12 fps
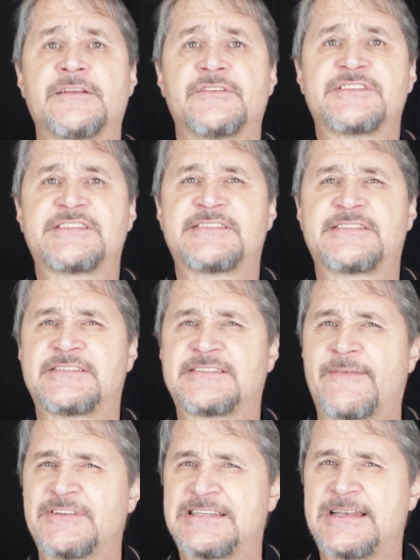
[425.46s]

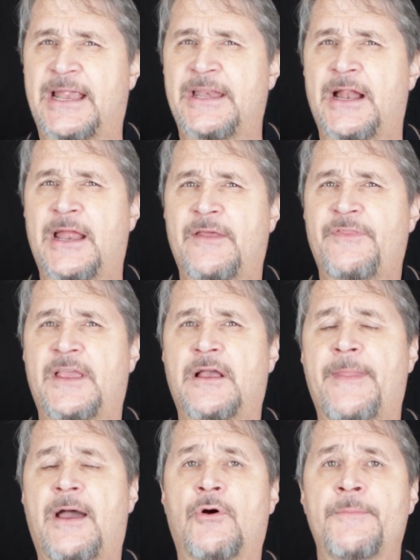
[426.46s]
$17.99, I think,
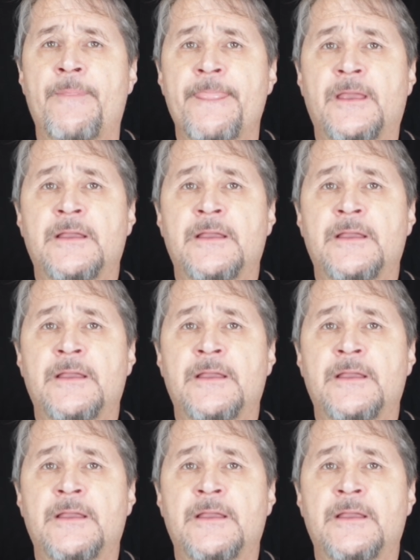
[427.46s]
on that one.